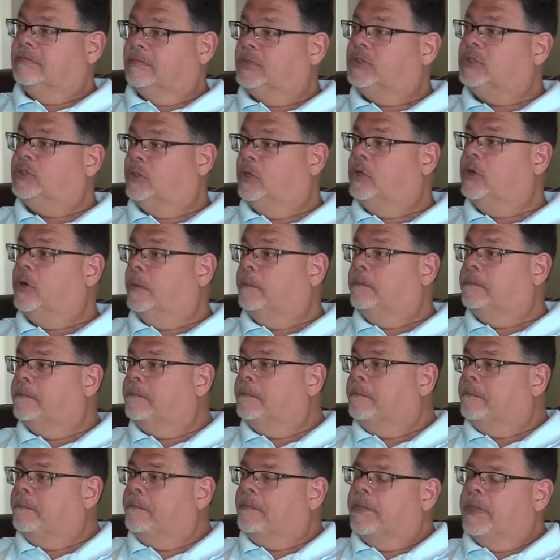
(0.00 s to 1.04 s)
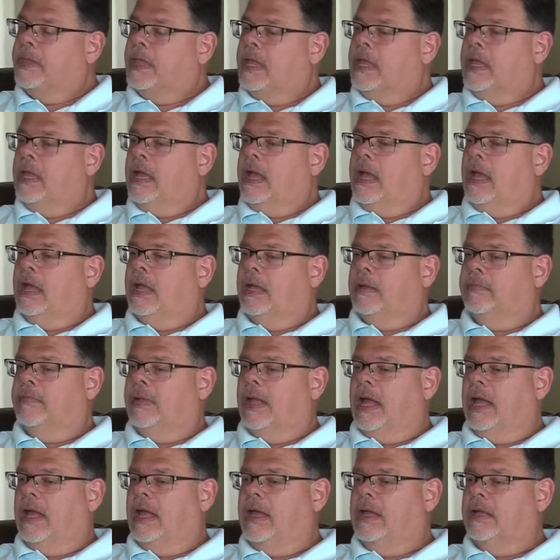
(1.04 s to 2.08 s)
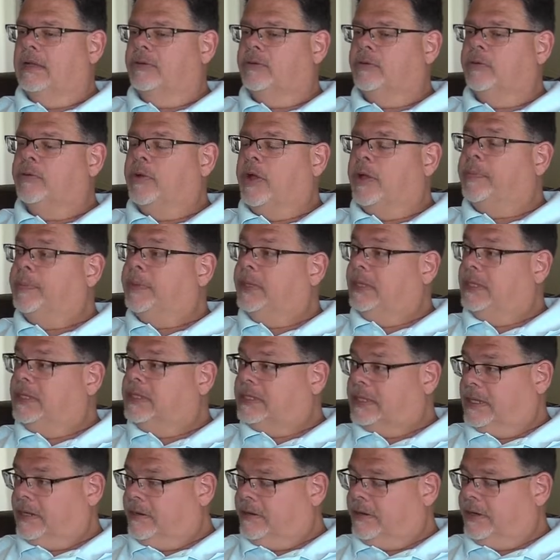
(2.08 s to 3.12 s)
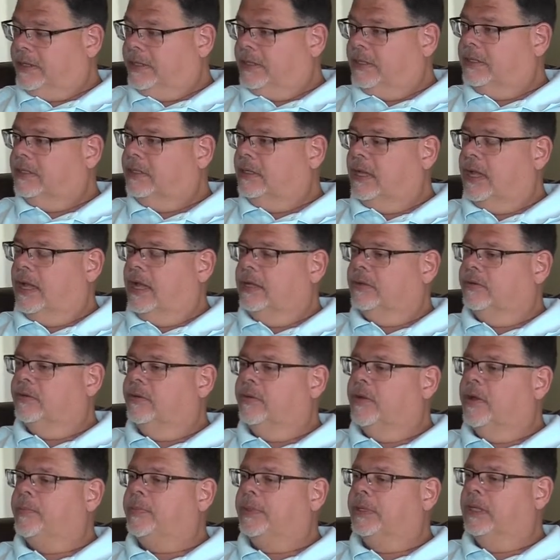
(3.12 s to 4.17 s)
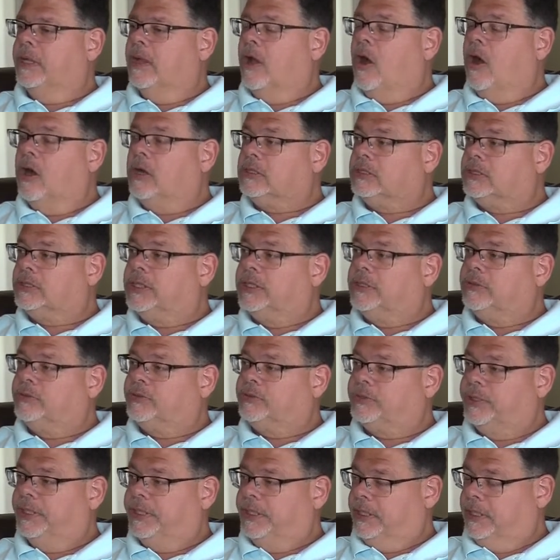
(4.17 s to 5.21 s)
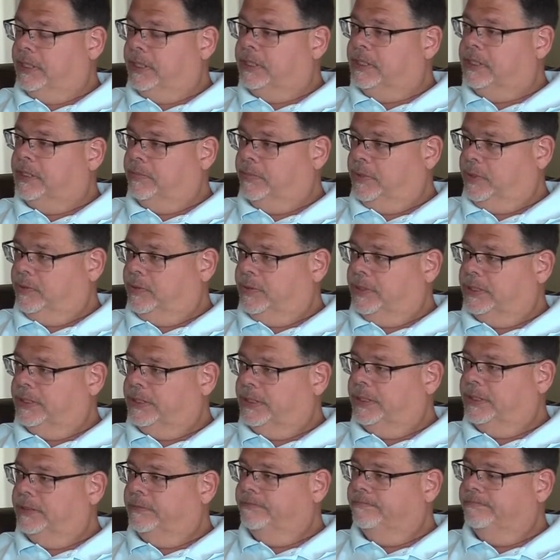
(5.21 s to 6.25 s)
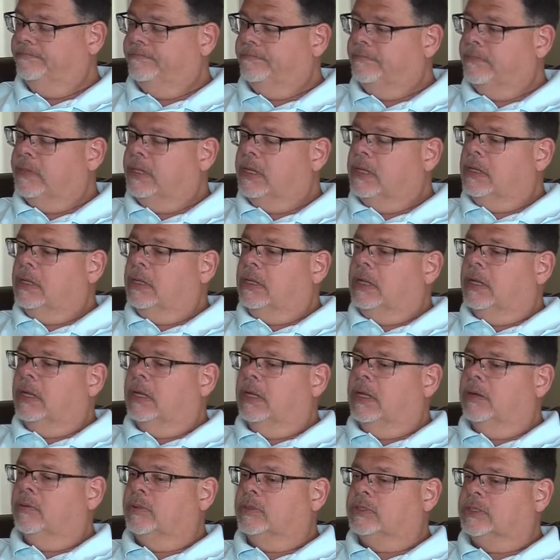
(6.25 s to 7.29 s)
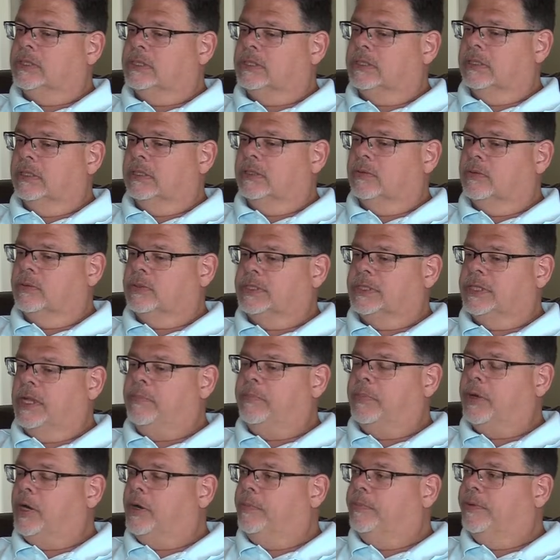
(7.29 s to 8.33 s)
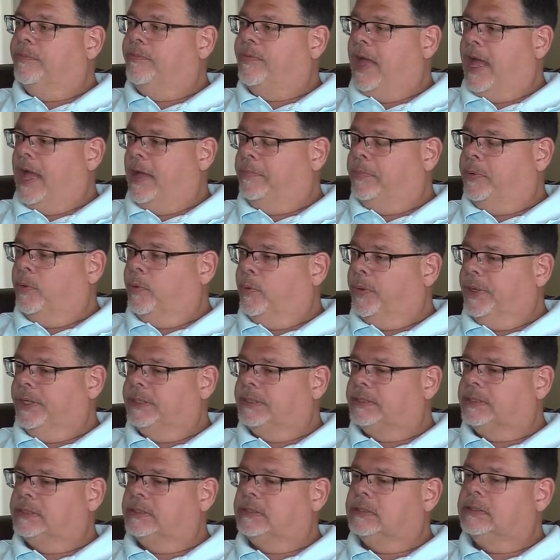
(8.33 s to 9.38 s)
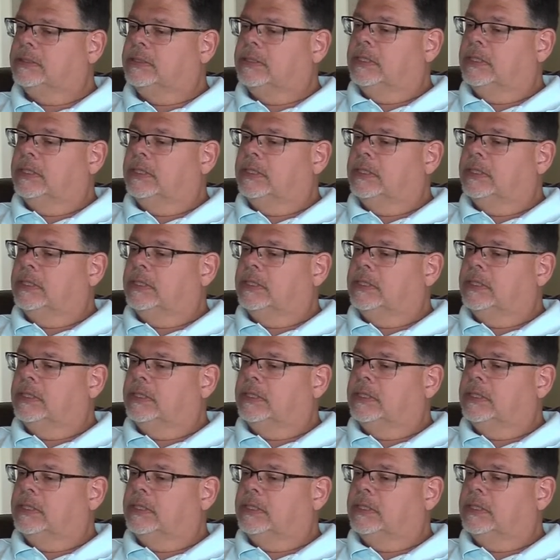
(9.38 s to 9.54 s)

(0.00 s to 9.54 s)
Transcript: Sure. I grew up in this area. I grew up in the Archdale Trinity community, which is a little suburb of High Point.